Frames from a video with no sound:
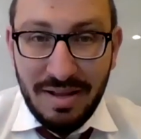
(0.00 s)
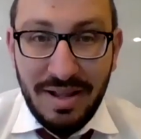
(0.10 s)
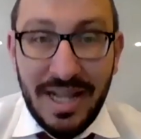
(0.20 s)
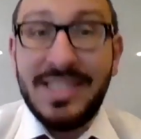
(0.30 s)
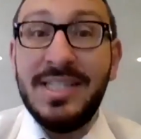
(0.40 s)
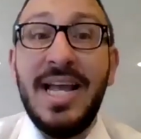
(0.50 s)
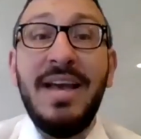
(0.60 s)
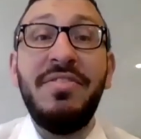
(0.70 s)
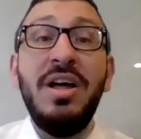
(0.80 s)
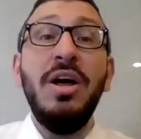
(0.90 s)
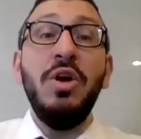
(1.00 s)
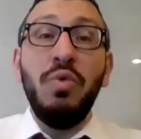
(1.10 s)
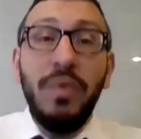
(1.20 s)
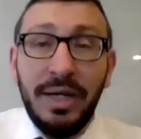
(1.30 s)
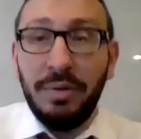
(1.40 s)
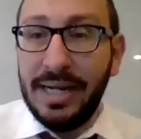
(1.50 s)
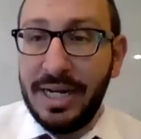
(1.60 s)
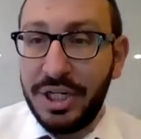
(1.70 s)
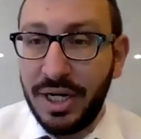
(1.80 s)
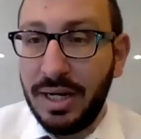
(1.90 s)
It's the day of the
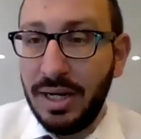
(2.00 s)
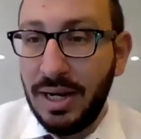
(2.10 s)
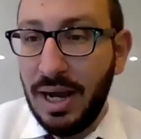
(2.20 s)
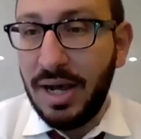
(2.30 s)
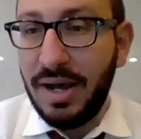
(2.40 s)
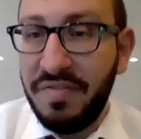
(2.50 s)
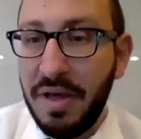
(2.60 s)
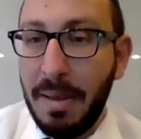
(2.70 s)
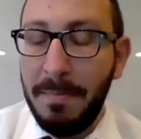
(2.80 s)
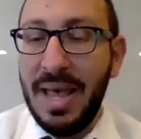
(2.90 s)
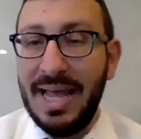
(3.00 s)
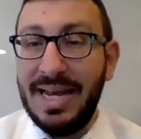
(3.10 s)
recreation of man.